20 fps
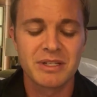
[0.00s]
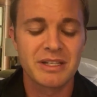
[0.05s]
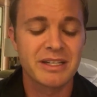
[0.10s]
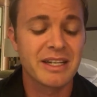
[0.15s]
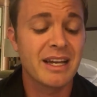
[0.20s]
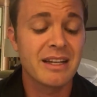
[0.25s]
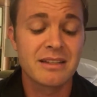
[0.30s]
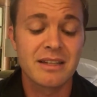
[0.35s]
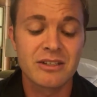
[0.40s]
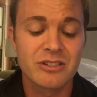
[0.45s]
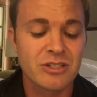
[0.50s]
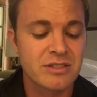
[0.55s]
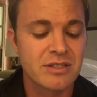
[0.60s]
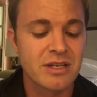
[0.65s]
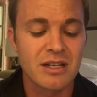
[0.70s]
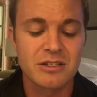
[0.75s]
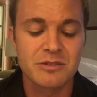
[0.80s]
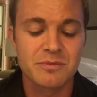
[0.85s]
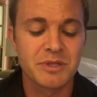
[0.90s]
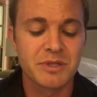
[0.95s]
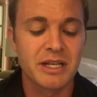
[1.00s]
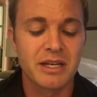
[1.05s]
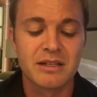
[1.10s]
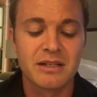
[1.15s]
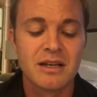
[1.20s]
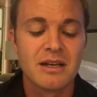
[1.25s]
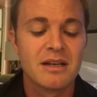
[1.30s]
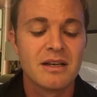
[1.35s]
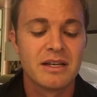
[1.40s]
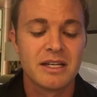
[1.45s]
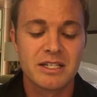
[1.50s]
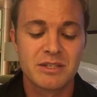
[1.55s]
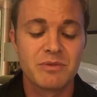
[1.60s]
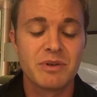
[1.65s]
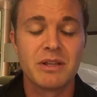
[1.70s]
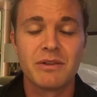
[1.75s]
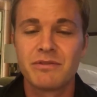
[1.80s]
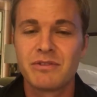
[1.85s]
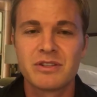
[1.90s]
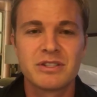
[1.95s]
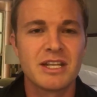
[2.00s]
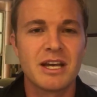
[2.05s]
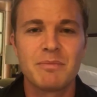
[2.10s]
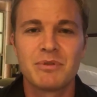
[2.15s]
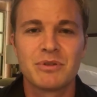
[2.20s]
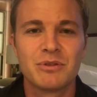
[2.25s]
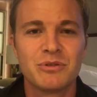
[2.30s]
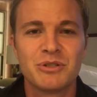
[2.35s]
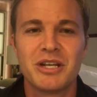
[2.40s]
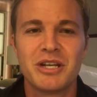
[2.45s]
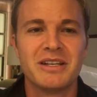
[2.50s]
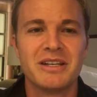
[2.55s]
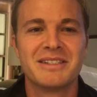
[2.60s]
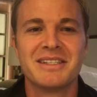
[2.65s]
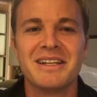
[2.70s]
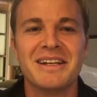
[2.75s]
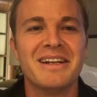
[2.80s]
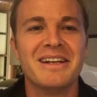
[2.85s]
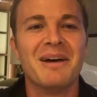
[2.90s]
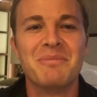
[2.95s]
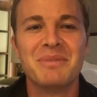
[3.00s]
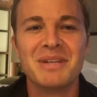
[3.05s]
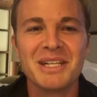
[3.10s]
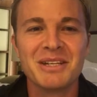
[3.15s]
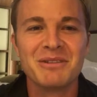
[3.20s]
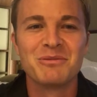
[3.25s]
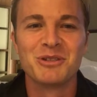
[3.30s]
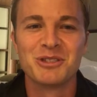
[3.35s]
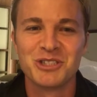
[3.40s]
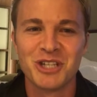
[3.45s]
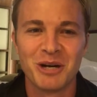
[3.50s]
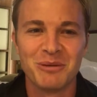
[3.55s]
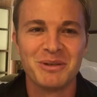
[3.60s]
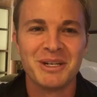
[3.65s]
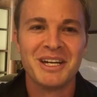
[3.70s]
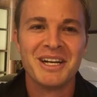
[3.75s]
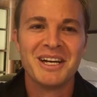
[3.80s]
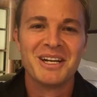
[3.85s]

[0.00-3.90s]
Again, that just tells me that it's really Verstappen who just did an unbelievable job